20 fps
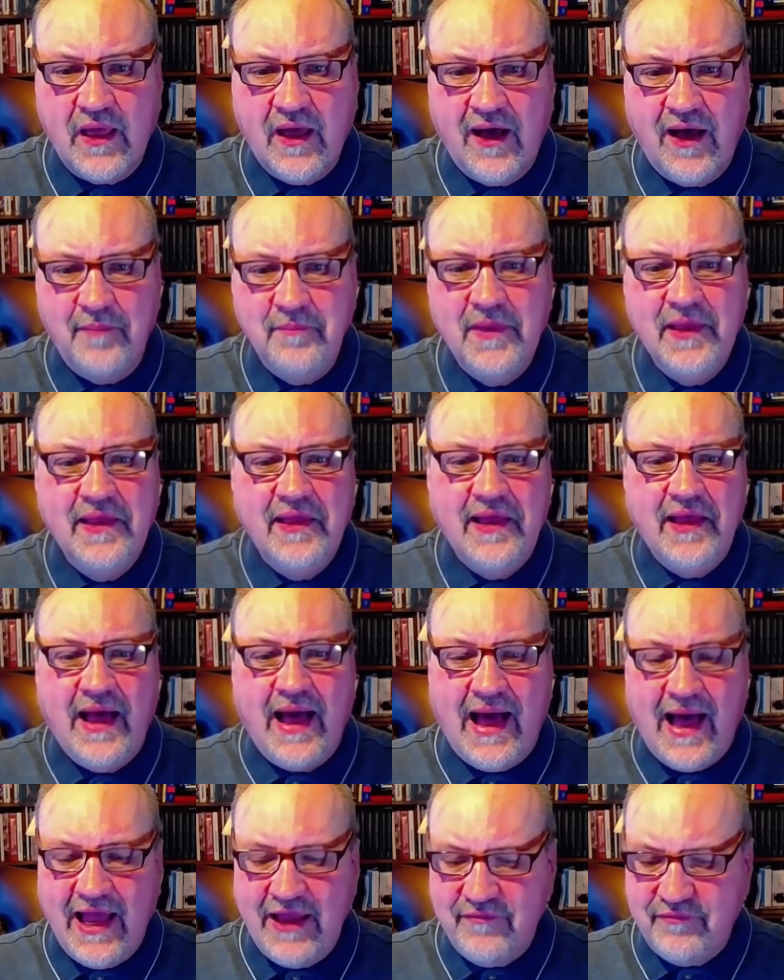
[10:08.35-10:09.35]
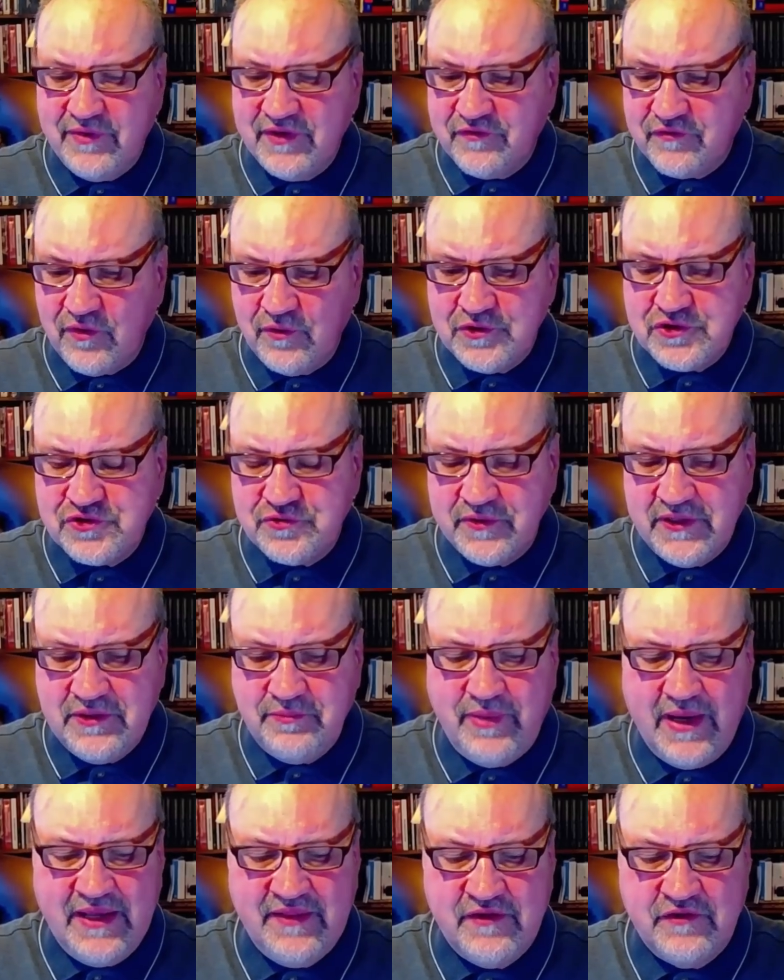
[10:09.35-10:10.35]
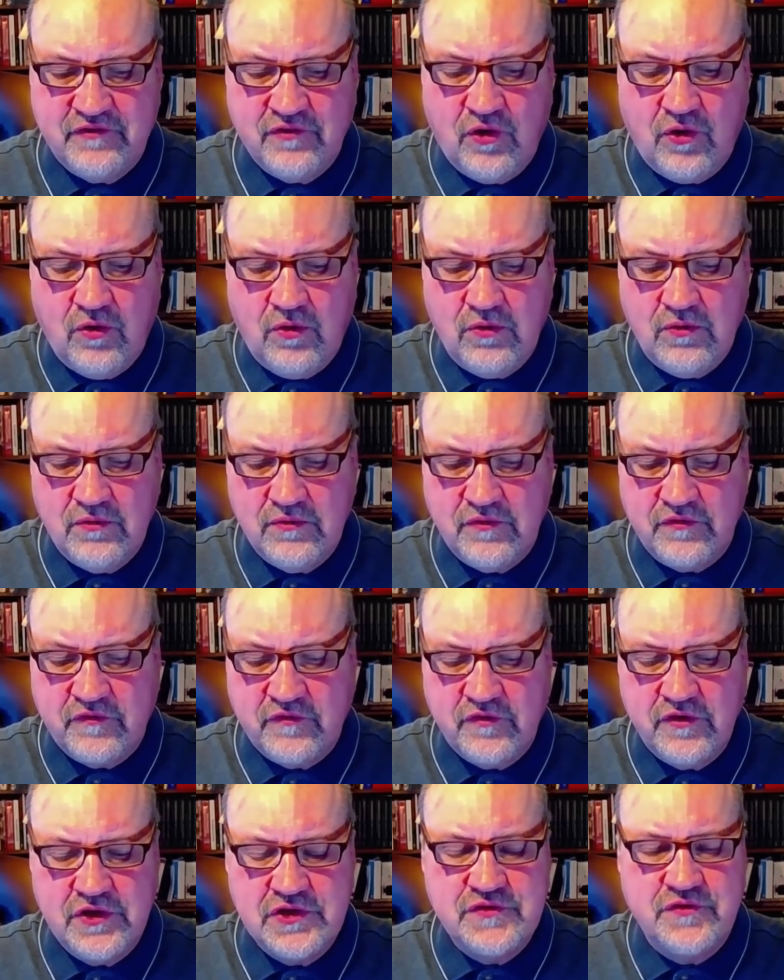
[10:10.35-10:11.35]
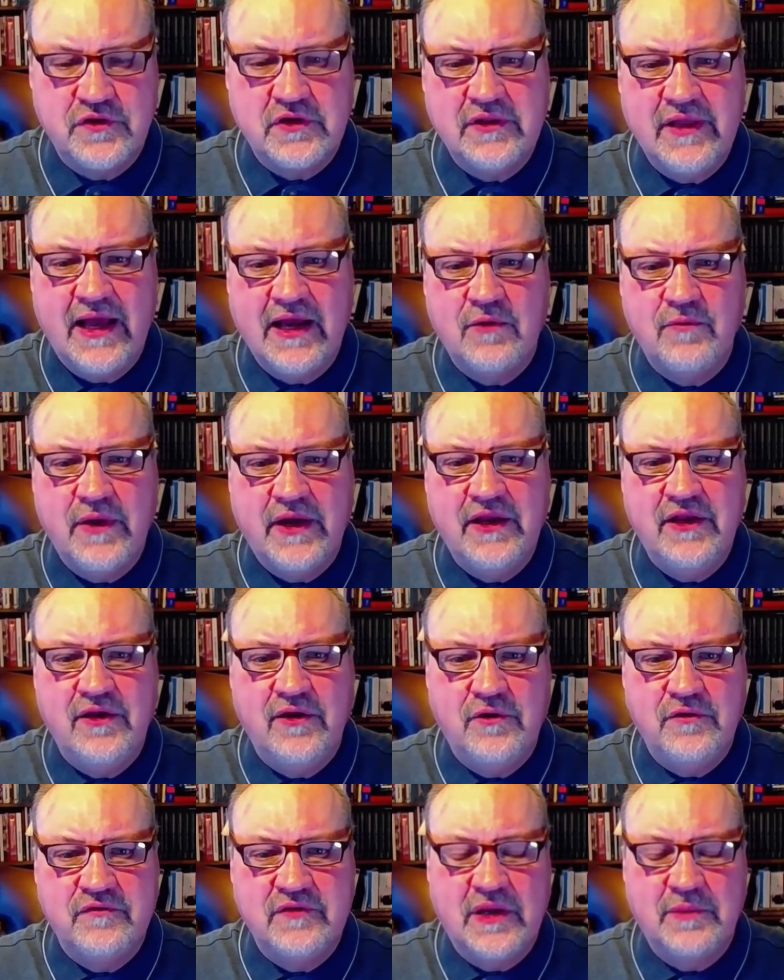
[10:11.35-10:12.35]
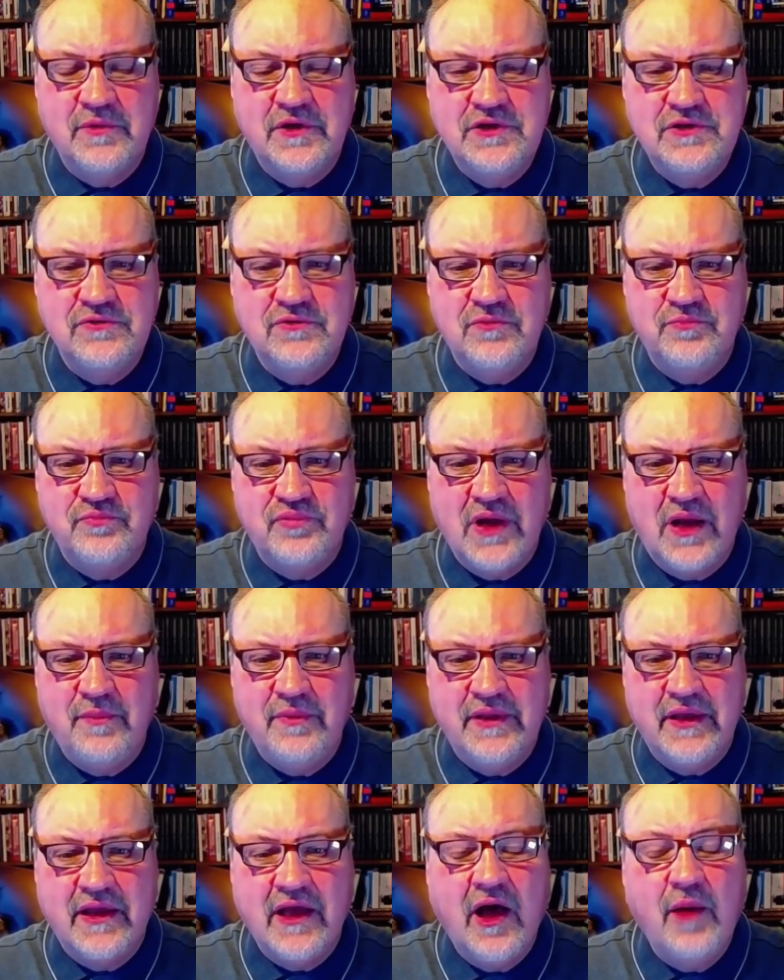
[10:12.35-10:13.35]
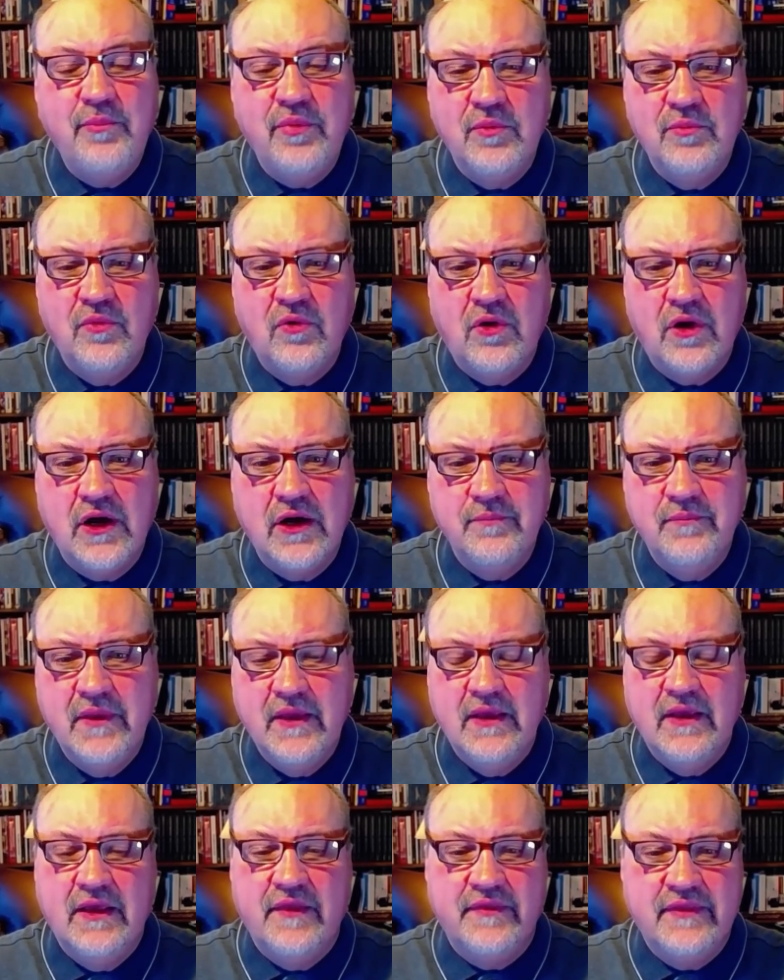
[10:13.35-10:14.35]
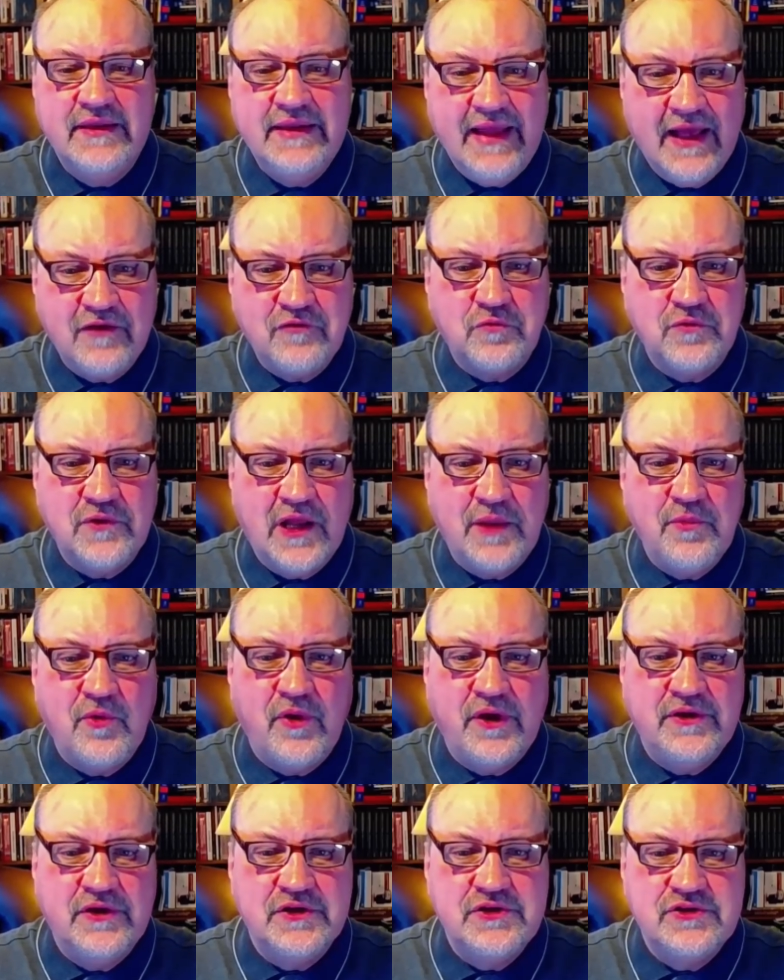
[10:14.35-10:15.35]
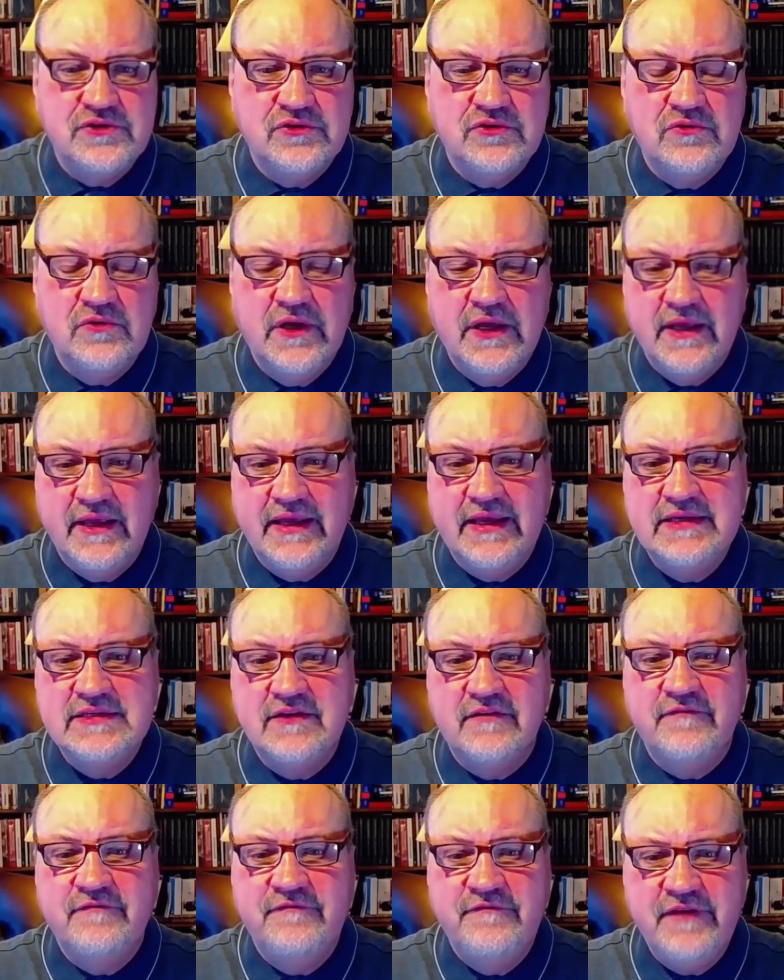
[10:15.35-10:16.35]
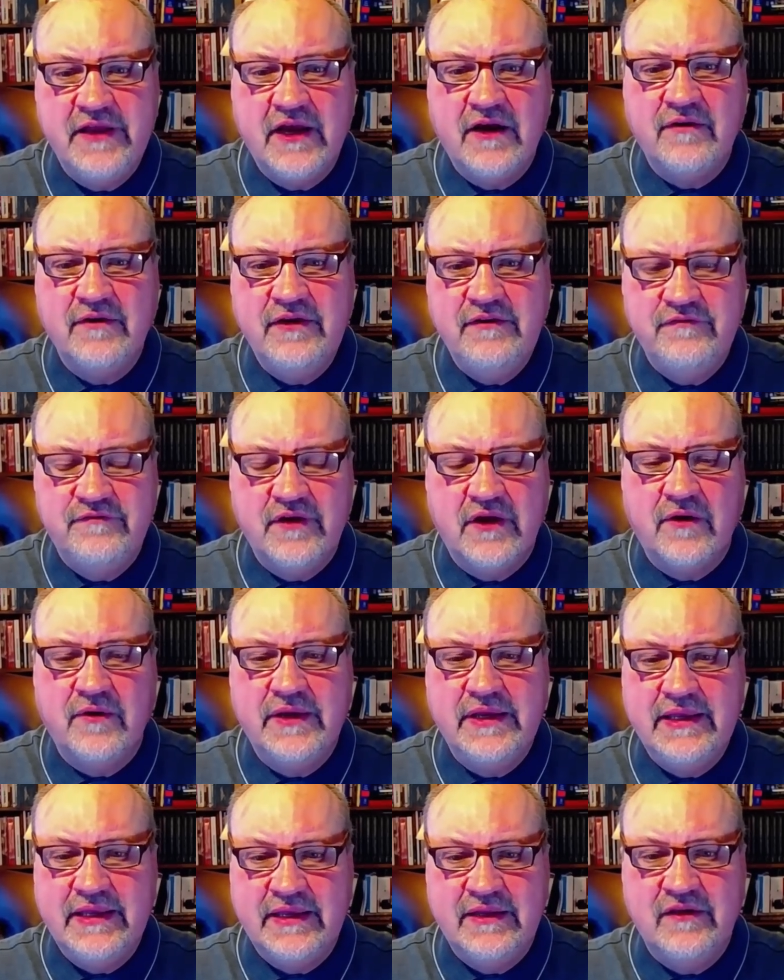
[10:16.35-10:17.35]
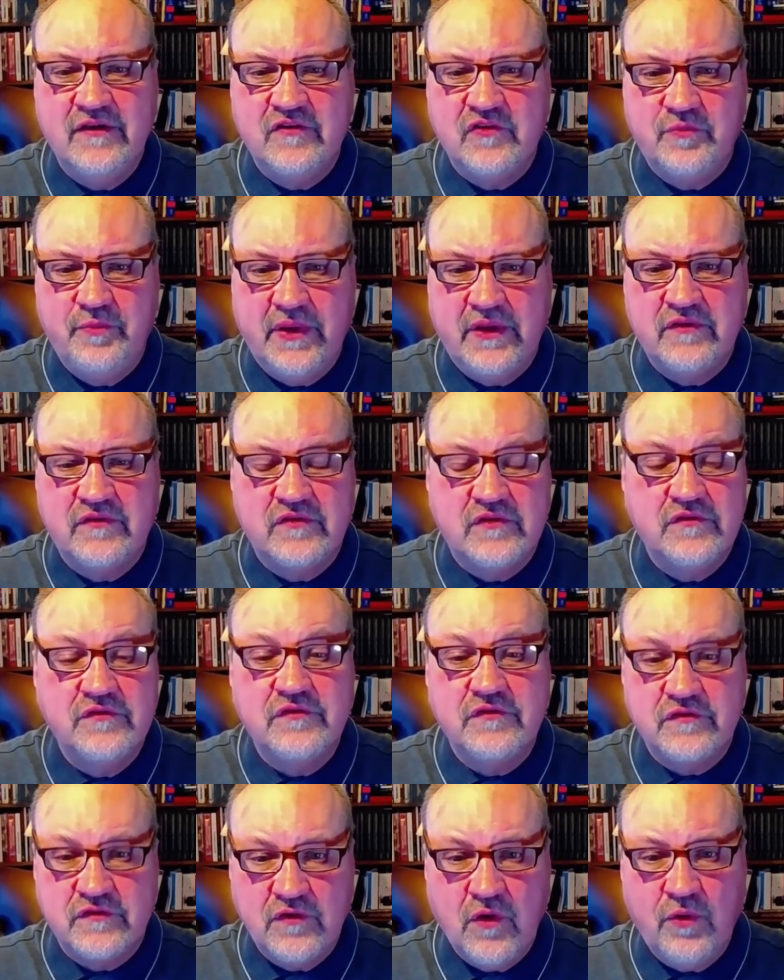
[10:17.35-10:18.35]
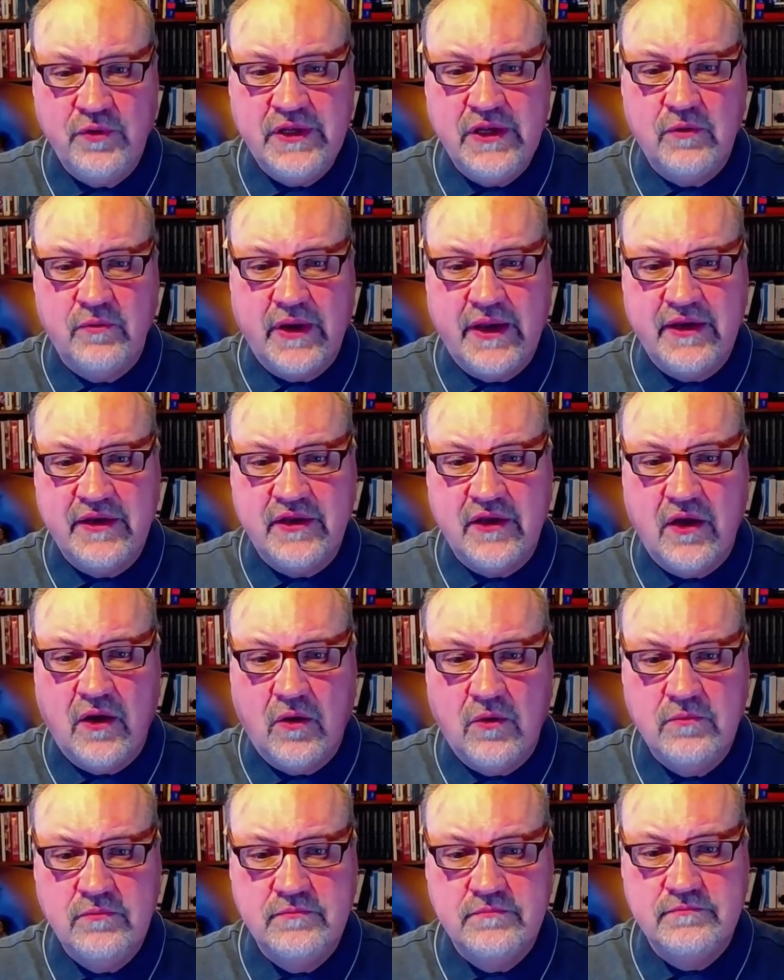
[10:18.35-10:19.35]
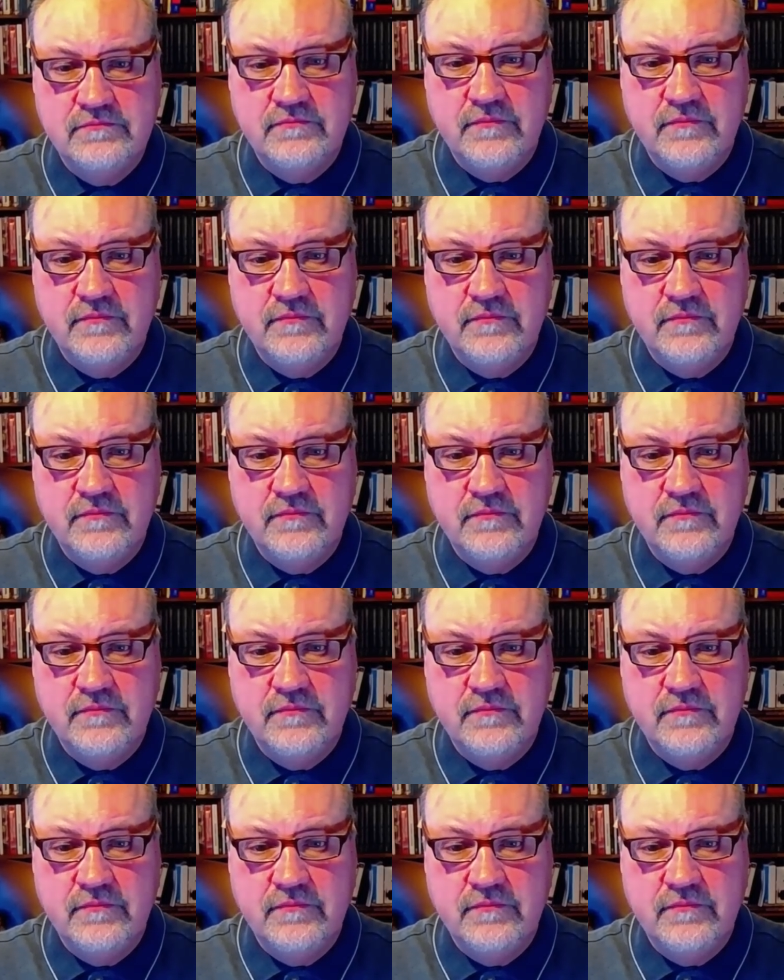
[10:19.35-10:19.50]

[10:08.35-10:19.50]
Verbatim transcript: Um, I've been so intrigued by this whole search for clock radios that I'm going to do probably a couple more. The next one I'm going to do is a very, very inexpensive Sony radio